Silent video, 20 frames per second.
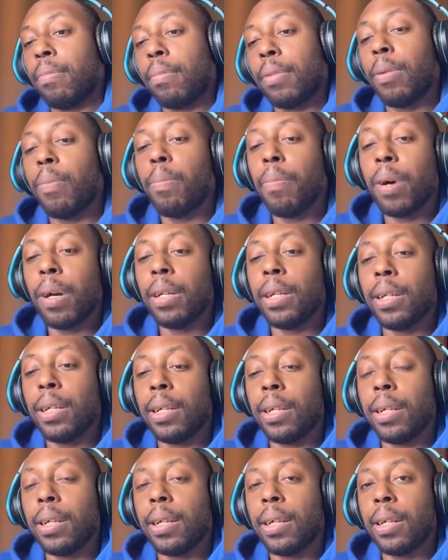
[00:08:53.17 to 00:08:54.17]
The
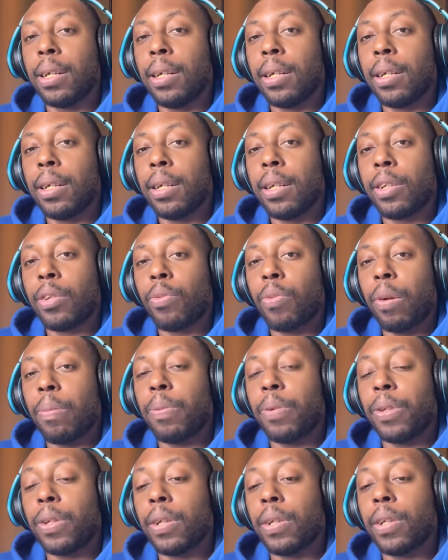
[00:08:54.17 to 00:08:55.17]
money is a
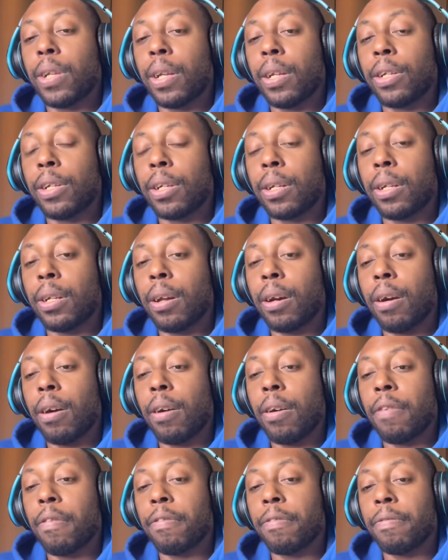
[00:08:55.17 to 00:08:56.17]
representation
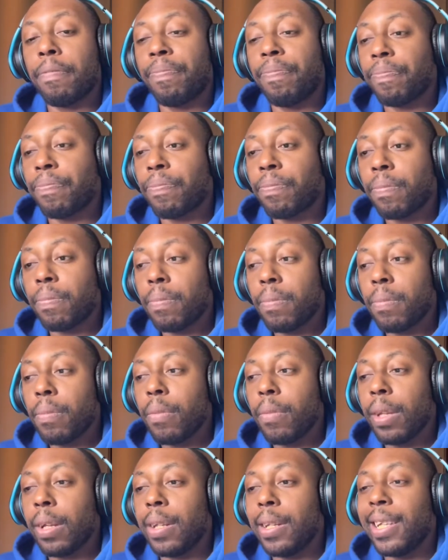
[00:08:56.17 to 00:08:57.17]
of
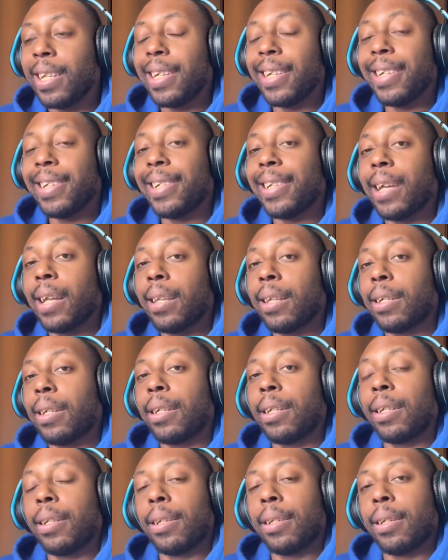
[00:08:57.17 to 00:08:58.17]
the
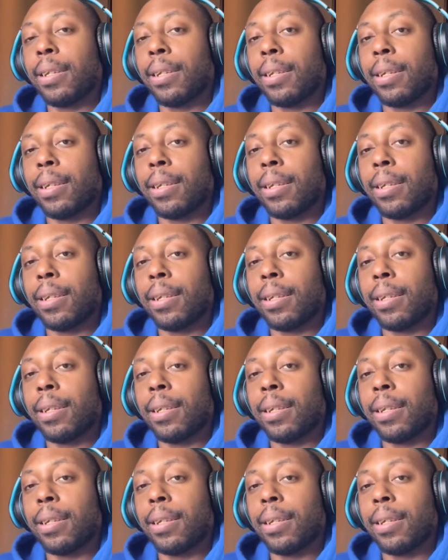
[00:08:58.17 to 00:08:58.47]
intelligence.